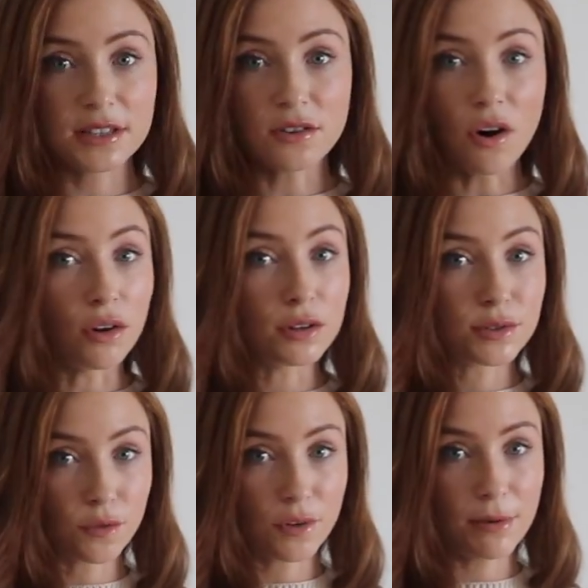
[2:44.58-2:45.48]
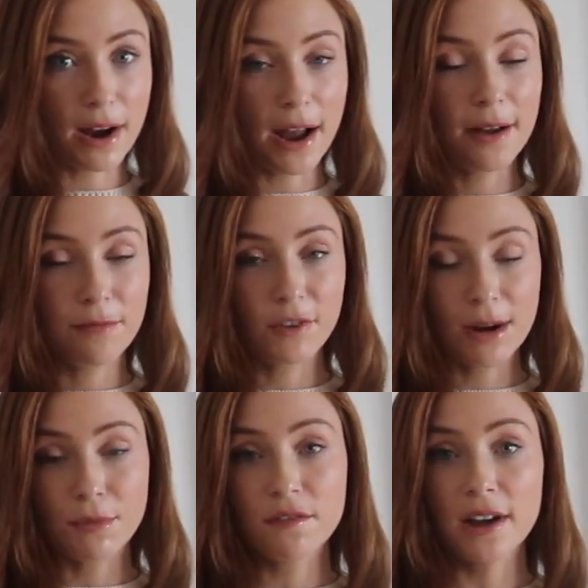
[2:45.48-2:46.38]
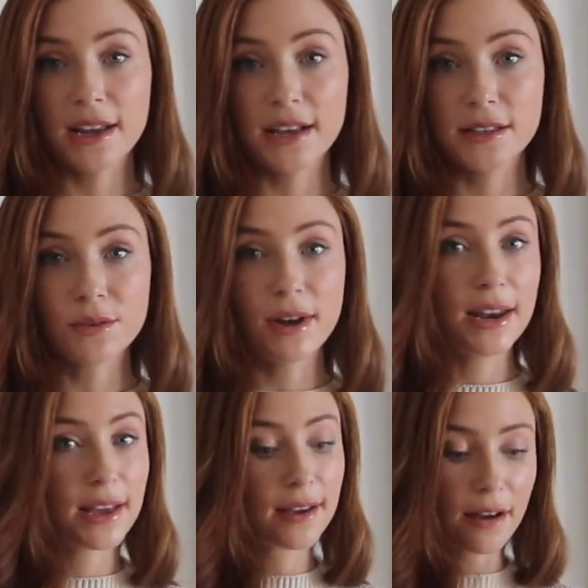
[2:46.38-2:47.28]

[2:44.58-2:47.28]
is also from Raymour and Flanigan, so I'll link